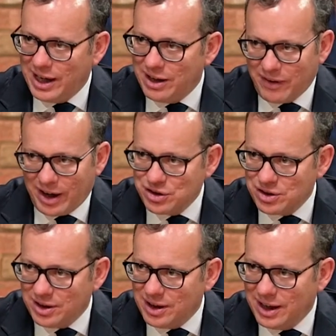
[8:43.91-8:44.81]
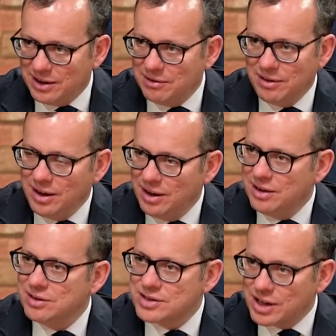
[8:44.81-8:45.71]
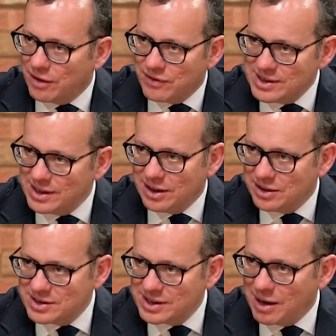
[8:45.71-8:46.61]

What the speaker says: innovation in services.